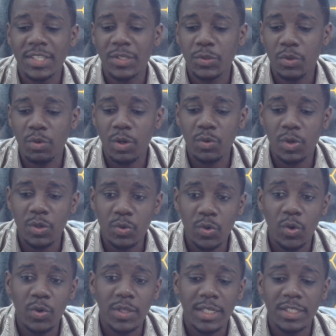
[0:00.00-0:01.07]
scored one
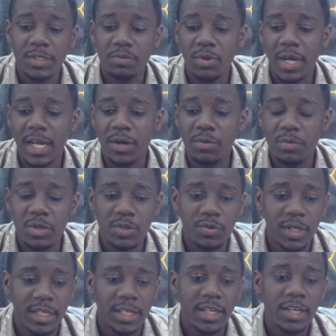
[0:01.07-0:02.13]
goal. That is Mukalo
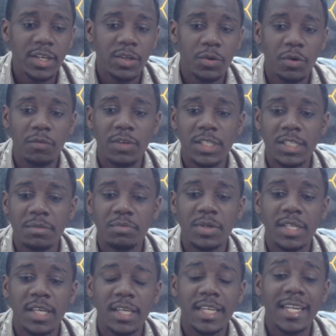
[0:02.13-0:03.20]
Modric, obviously
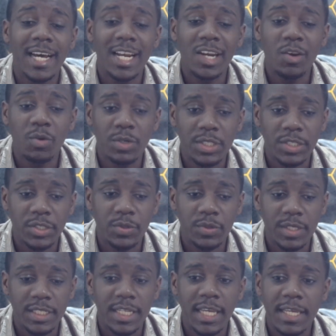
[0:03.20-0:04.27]
bringing in a lot to
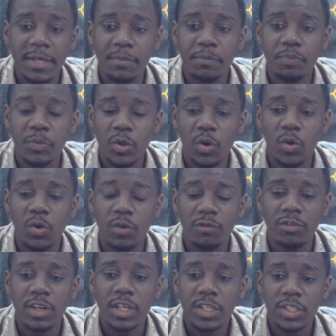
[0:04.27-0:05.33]
the team
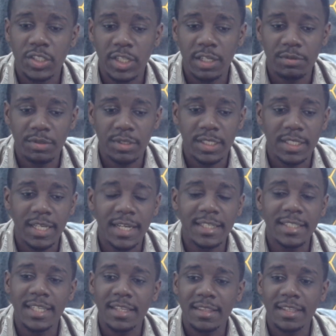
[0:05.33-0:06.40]
of Chelsea.
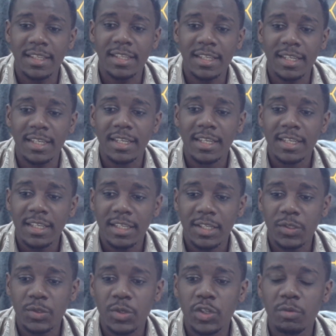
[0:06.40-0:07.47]
And I think
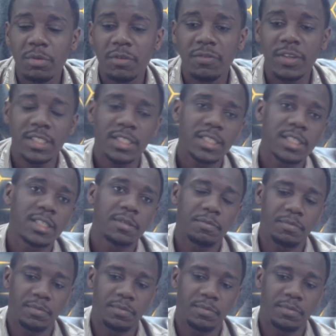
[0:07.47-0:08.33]
he's going to be facing